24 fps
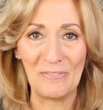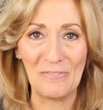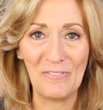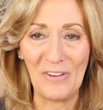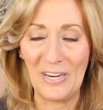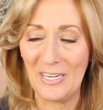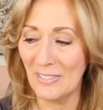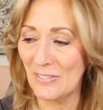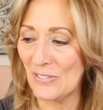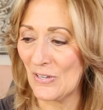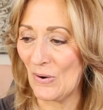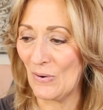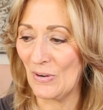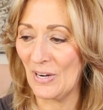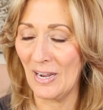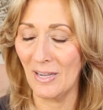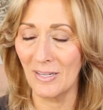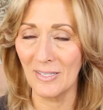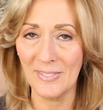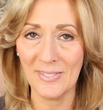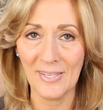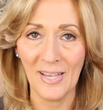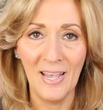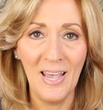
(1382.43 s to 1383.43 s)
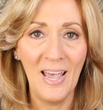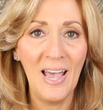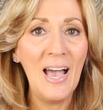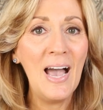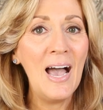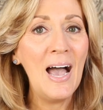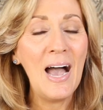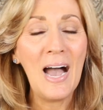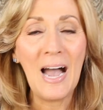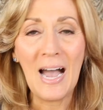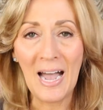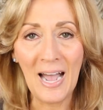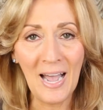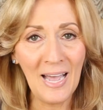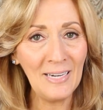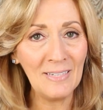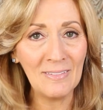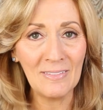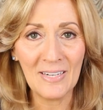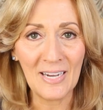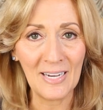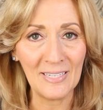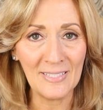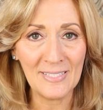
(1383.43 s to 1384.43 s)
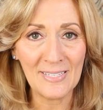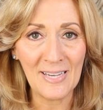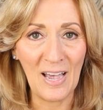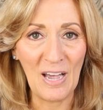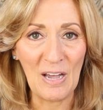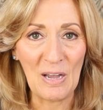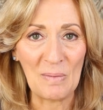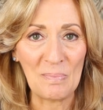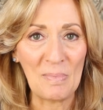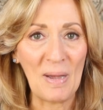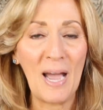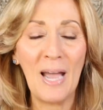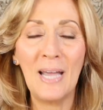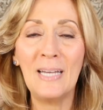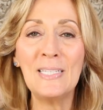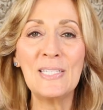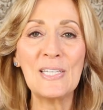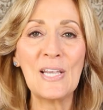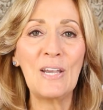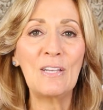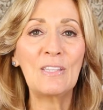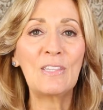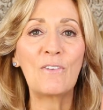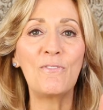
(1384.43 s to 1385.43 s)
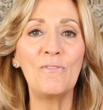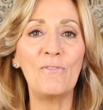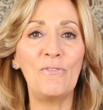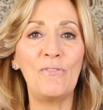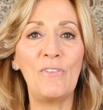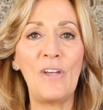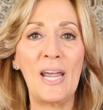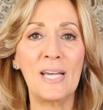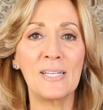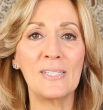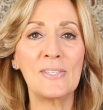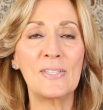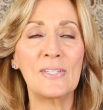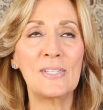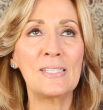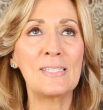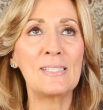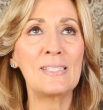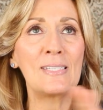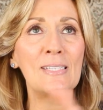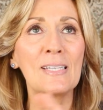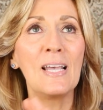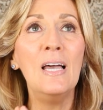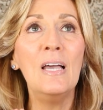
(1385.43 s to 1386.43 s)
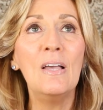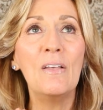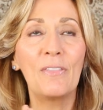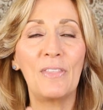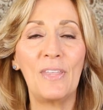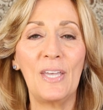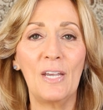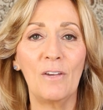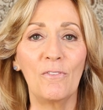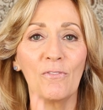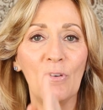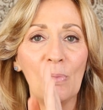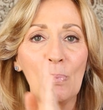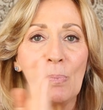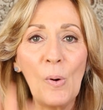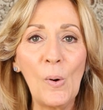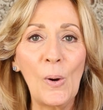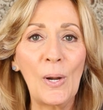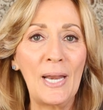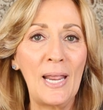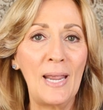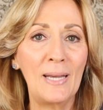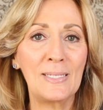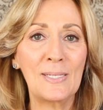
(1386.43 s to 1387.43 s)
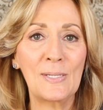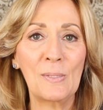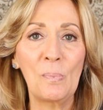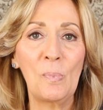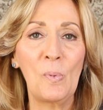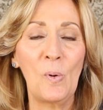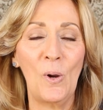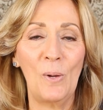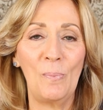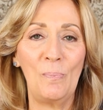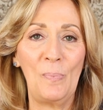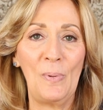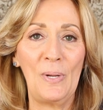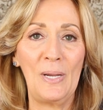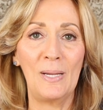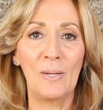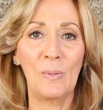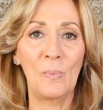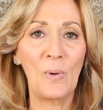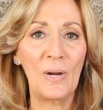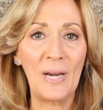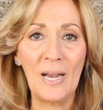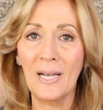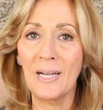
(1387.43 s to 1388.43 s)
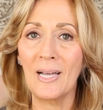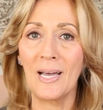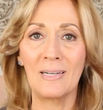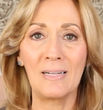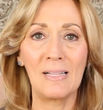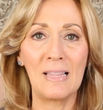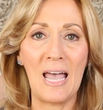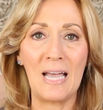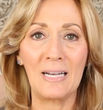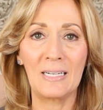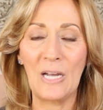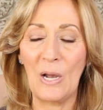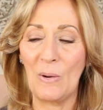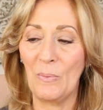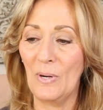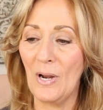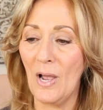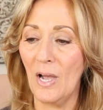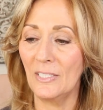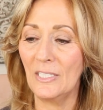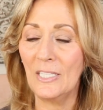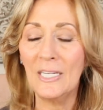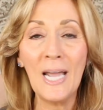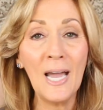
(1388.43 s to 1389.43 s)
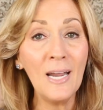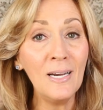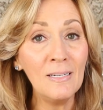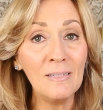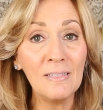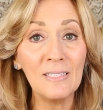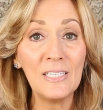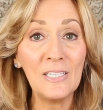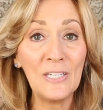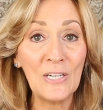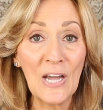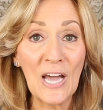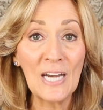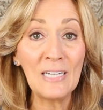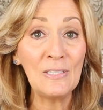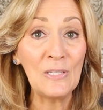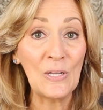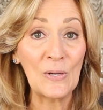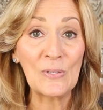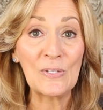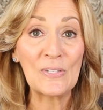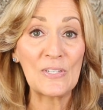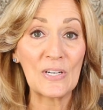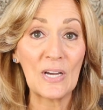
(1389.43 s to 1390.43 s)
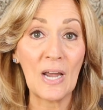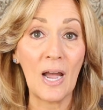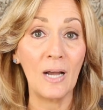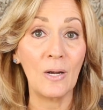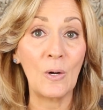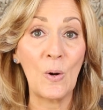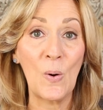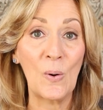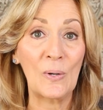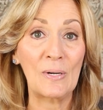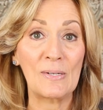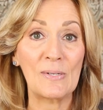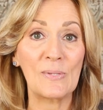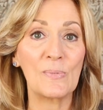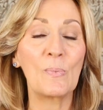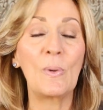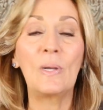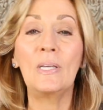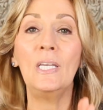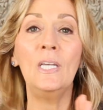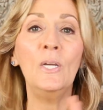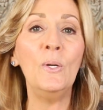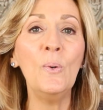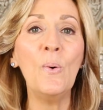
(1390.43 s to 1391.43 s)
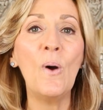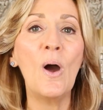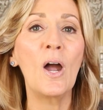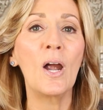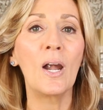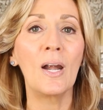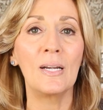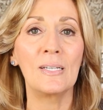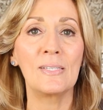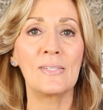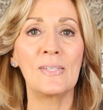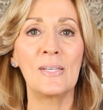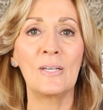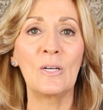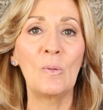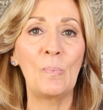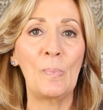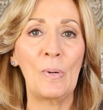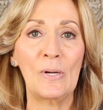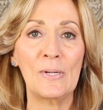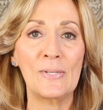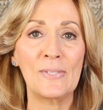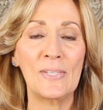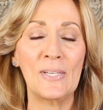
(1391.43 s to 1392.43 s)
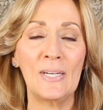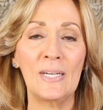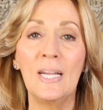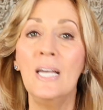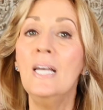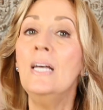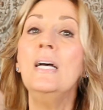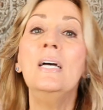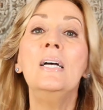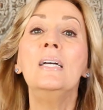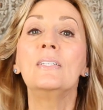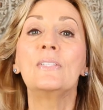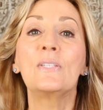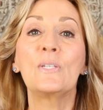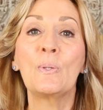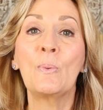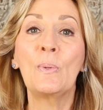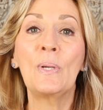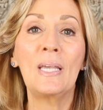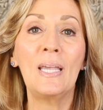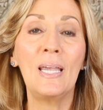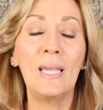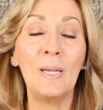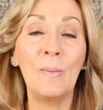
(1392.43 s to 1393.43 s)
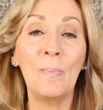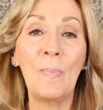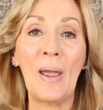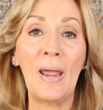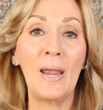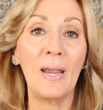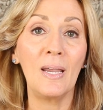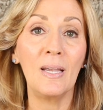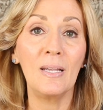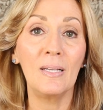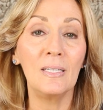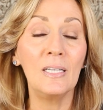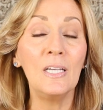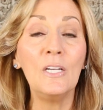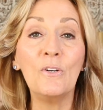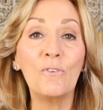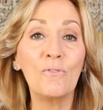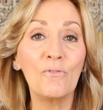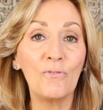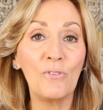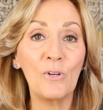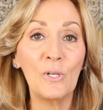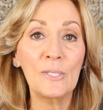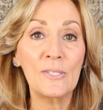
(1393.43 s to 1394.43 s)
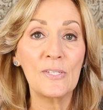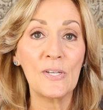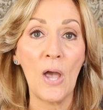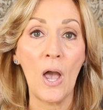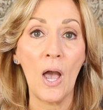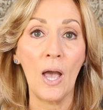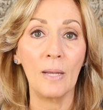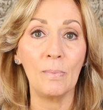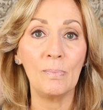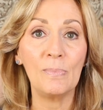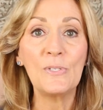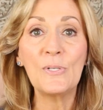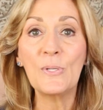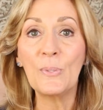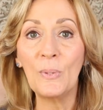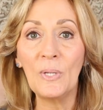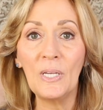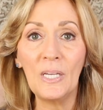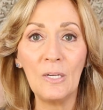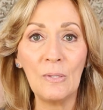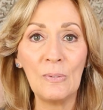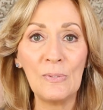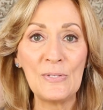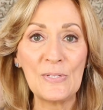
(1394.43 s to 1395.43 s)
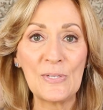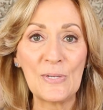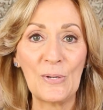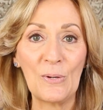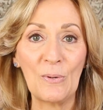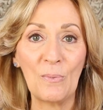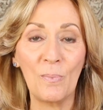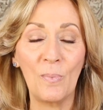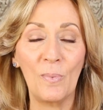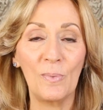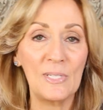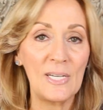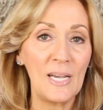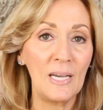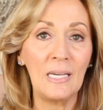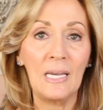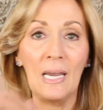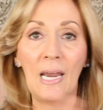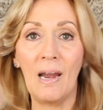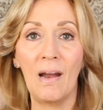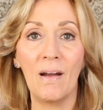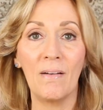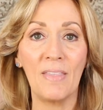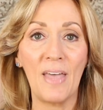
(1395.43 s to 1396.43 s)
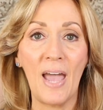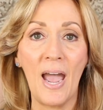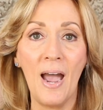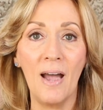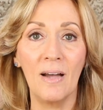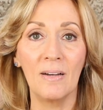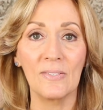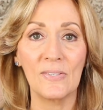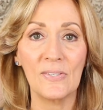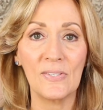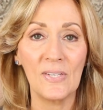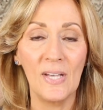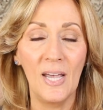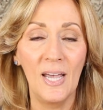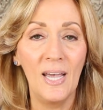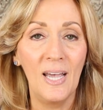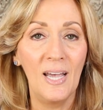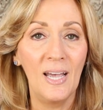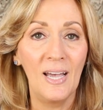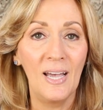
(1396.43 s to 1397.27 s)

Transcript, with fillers: on fake toenails. I don't got time. I take the fastest thing from point A to point B when I got a lot going on. You gotta you gotta learn to cut corners. When you are a single person doing eBay, you know, full time, doing YouTube, taking care of the house,